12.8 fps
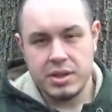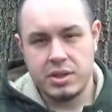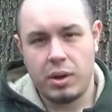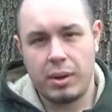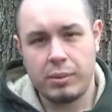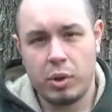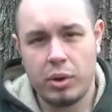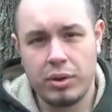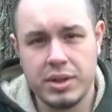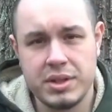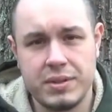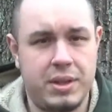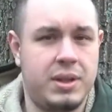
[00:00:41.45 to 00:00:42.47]
So I'm calling
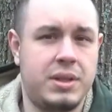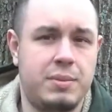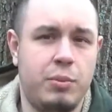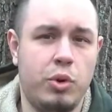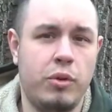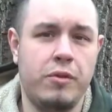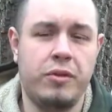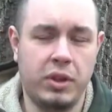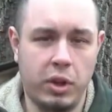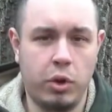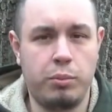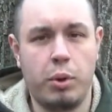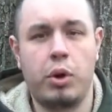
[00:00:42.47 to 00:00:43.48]
this move
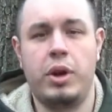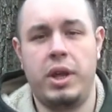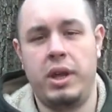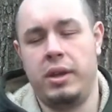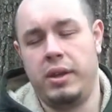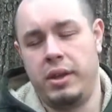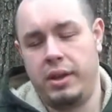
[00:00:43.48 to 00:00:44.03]
Little Birdy,